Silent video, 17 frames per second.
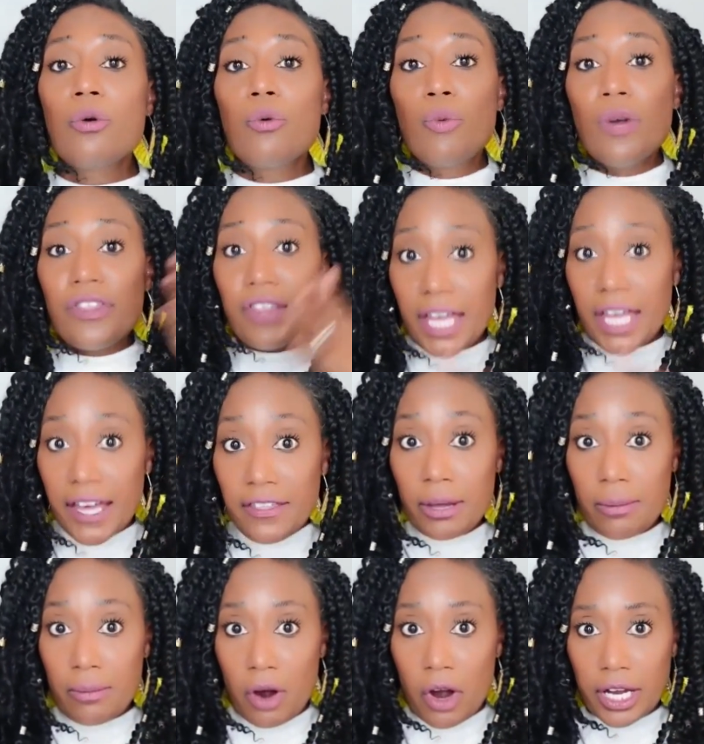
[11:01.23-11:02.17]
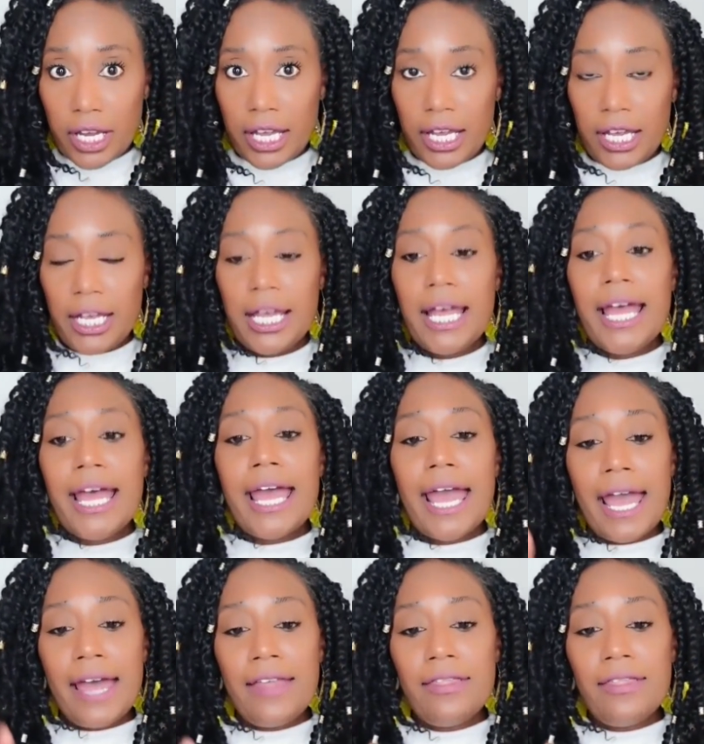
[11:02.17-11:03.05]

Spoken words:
within the market, and